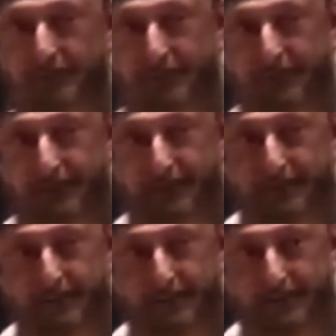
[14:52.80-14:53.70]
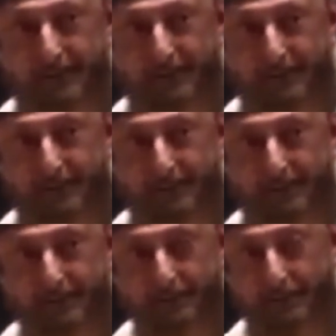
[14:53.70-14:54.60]
the key?
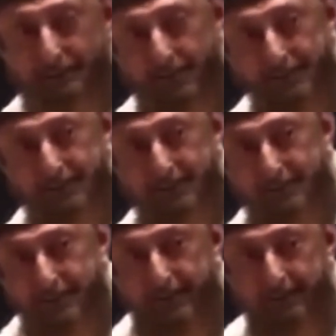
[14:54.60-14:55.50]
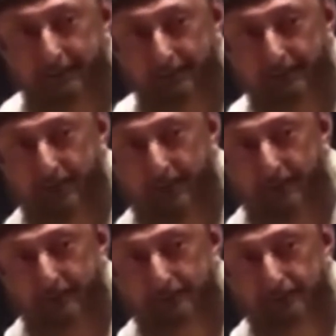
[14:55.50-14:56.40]
Will it function as a key for salat?
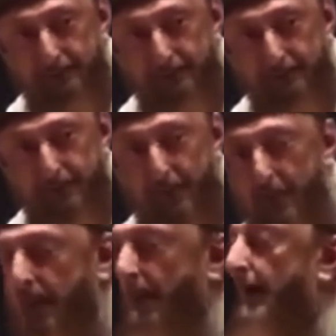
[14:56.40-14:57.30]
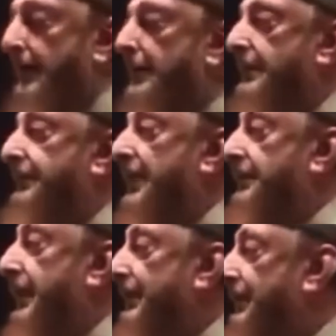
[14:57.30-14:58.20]
I learned something